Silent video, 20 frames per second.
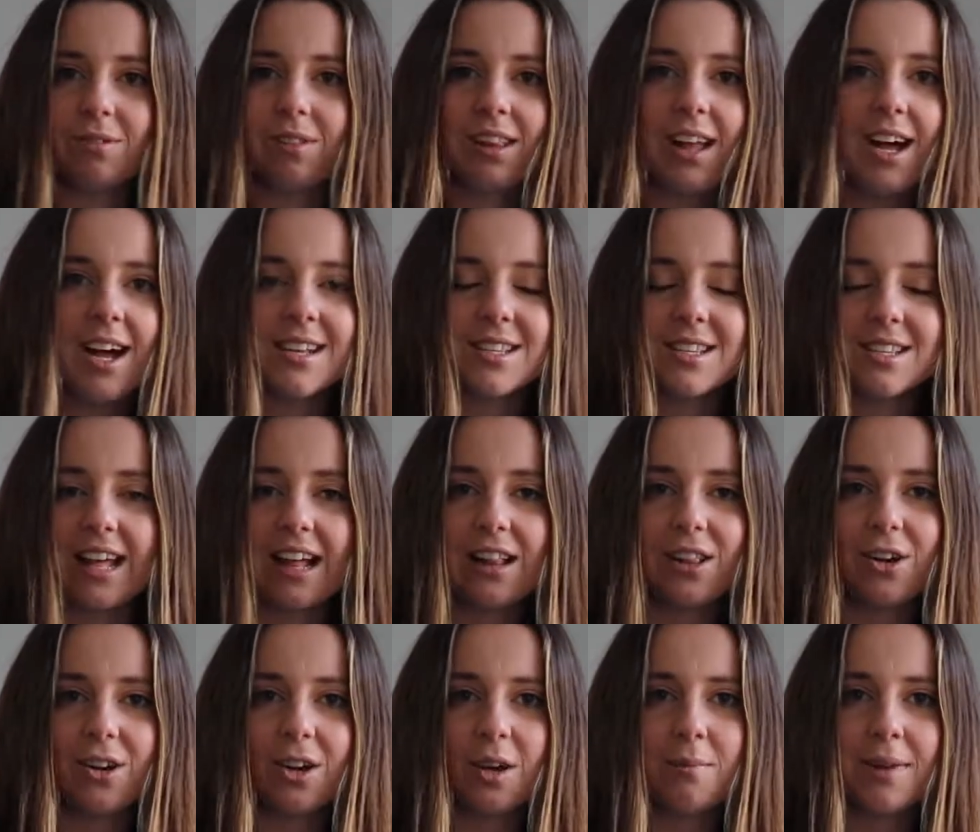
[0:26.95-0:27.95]
last that
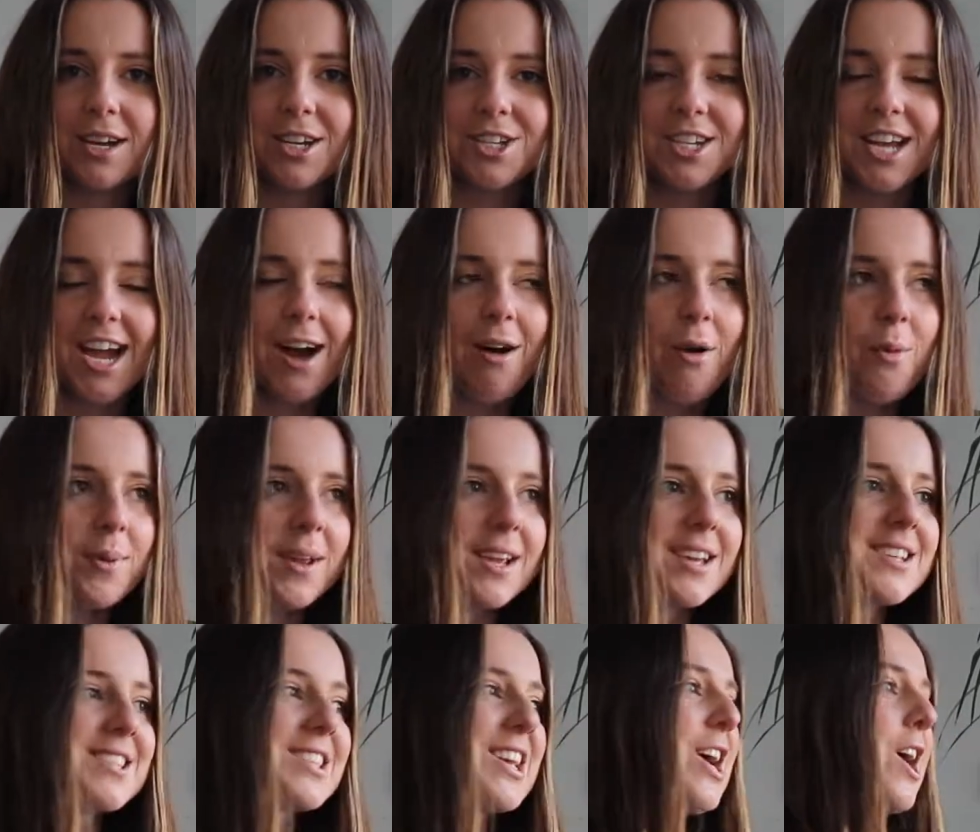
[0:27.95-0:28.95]
long in my shower,
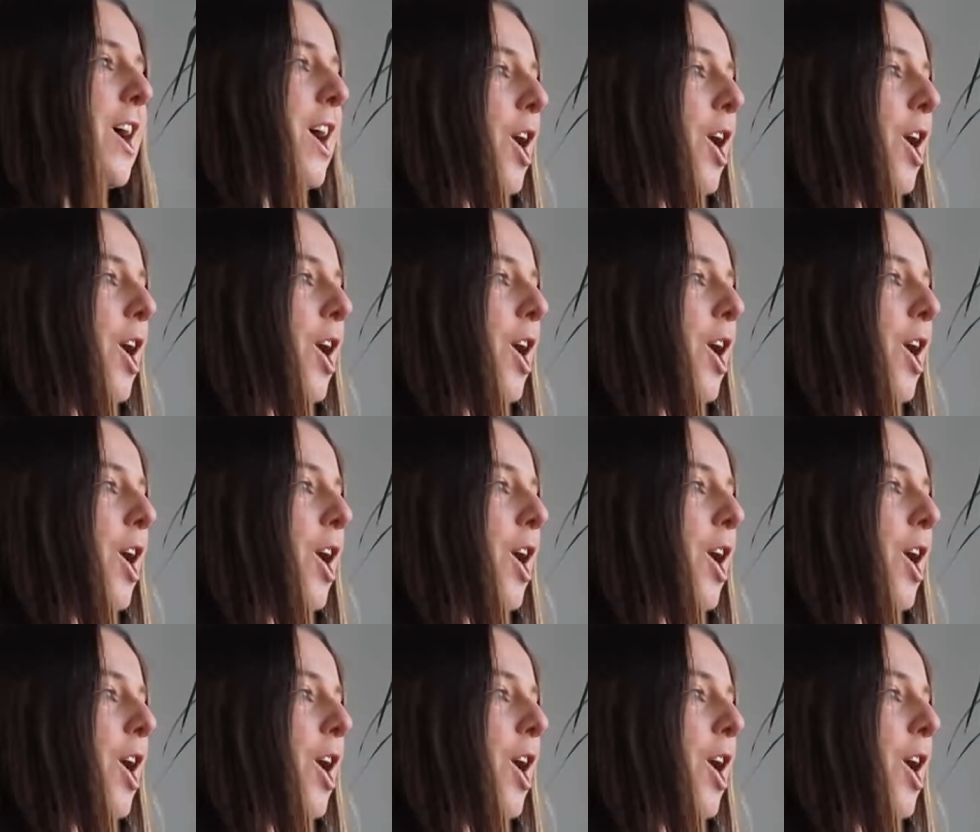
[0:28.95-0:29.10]
because